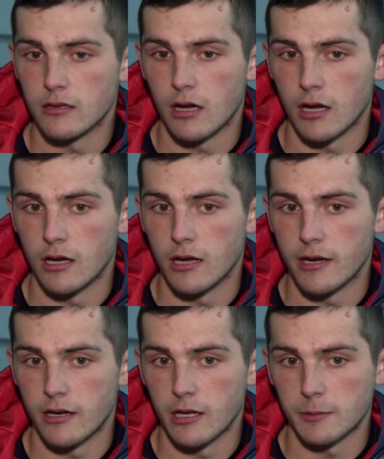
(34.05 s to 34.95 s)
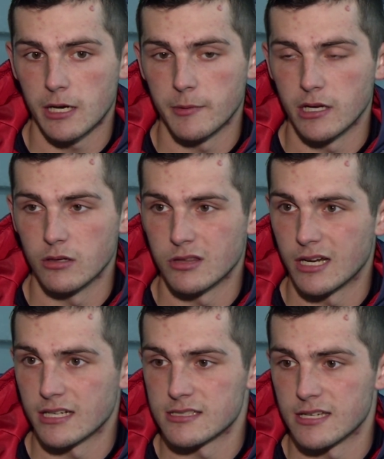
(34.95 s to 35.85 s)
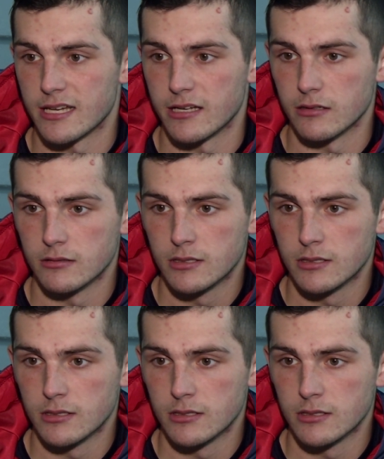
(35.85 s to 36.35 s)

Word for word: Uh, ended up coming out the next day.